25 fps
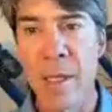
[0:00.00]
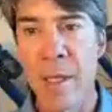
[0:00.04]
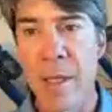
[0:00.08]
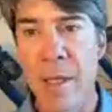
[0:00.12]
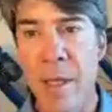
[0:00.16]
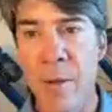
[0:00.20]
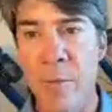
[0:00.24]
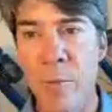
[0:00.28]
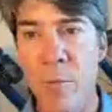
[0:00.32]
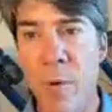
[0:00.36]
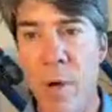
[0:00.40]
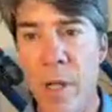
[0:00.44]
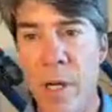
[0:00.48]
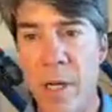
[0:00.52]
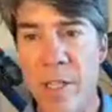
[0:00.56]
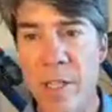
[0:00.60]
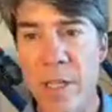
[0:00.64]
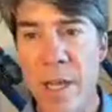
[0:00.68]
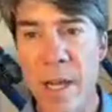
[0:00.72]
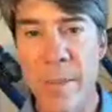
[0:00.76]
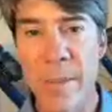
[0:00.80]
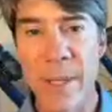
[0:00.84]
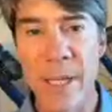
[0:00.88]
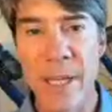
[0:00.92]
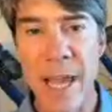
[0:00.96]
And what
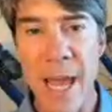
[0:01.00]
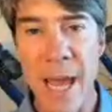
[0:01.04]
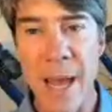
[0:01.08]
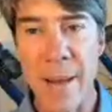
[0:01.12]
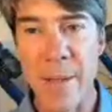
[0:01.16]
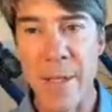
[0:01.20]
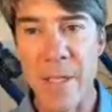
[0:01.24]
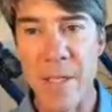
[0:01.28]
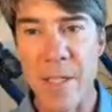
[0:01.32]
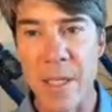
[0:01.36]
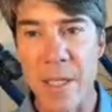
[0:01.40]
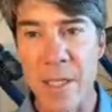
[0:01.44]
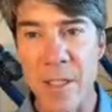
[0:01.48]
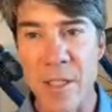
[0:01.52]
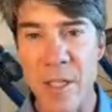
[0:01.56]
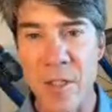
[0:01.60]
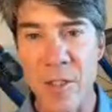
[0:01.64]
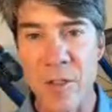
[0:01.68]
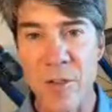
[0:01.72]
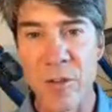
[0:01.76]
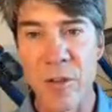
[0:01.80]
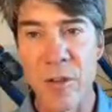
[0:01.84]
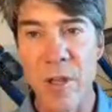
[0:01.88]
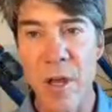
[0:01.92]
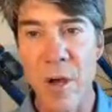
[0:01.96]
atomic habits is,
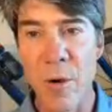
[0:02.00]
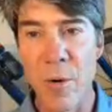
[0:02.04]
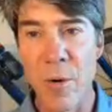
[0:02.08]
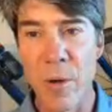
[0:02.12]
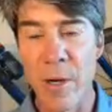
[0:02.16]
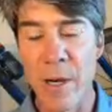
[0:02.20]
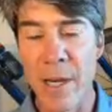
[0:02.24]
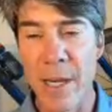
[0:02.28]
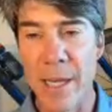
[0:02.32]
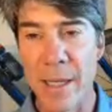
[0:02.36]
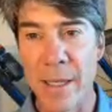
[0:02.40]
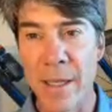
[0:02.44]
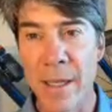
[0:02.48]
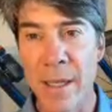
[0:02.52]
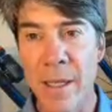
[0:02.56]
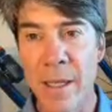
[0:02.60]
is lowering